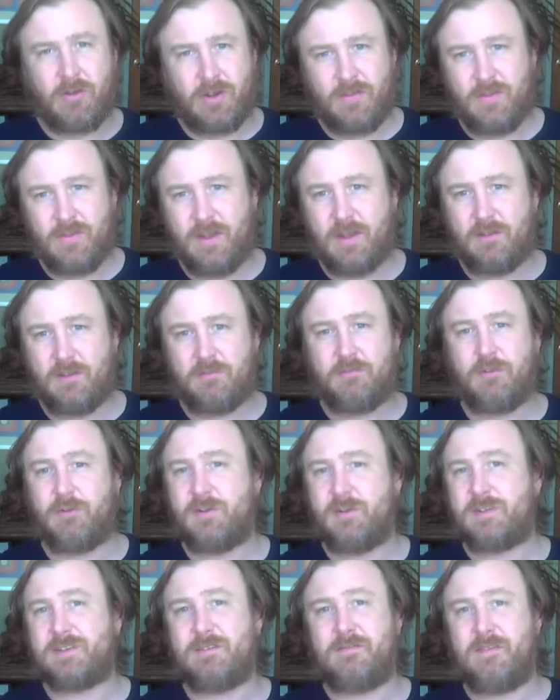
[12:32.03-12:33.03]
in the
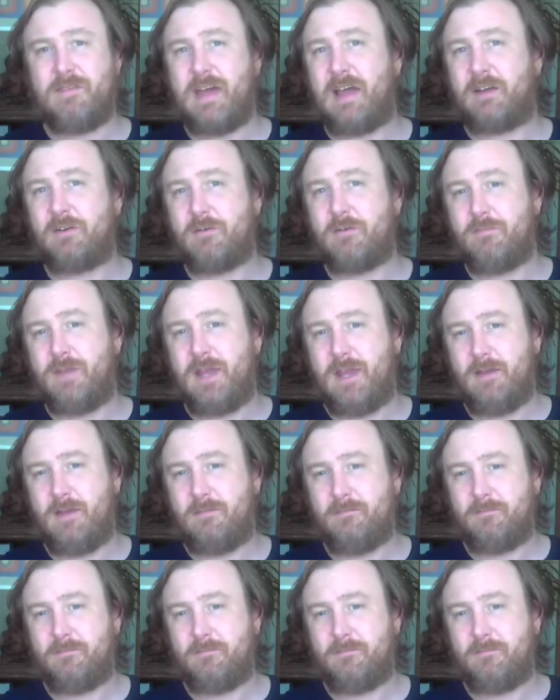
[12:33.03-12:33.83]
influence of factor B.